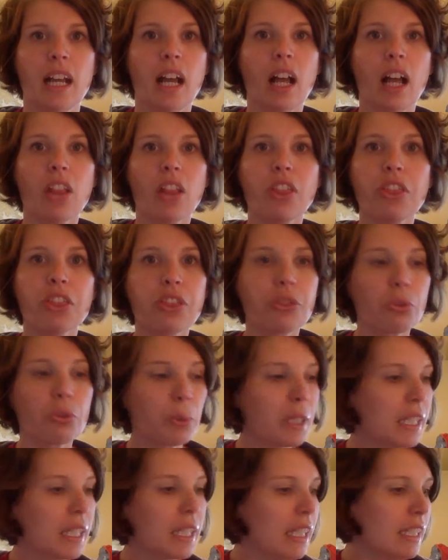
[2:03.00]
a
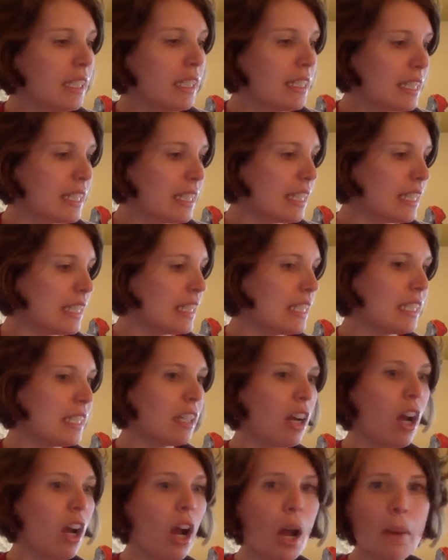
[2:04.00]
3D
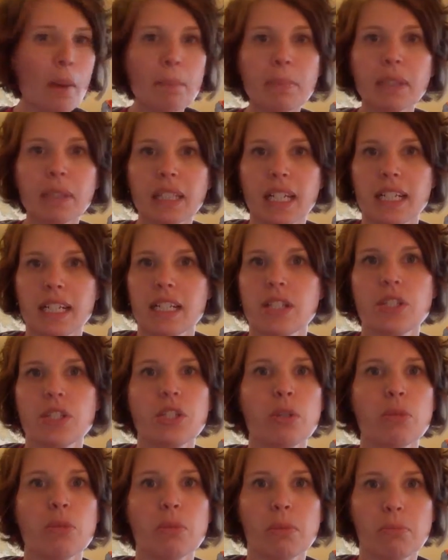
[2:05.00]
complex
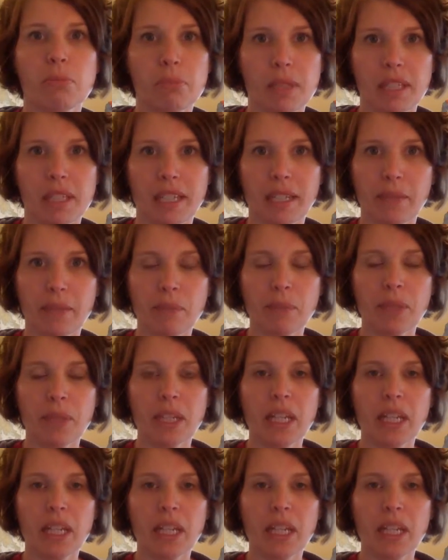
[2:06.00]
human being.